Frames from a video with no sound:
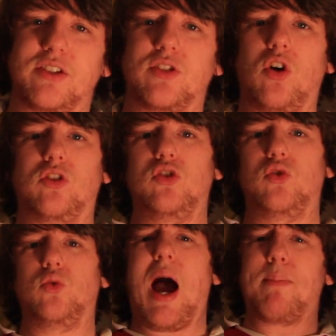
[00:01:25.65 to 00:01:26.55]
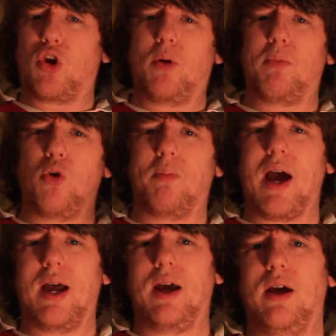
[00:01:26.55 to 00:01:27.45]
song to "I'm on a Boat"
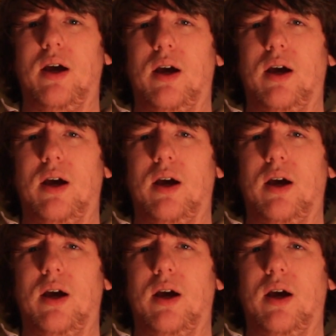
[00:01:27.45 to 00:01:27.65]
by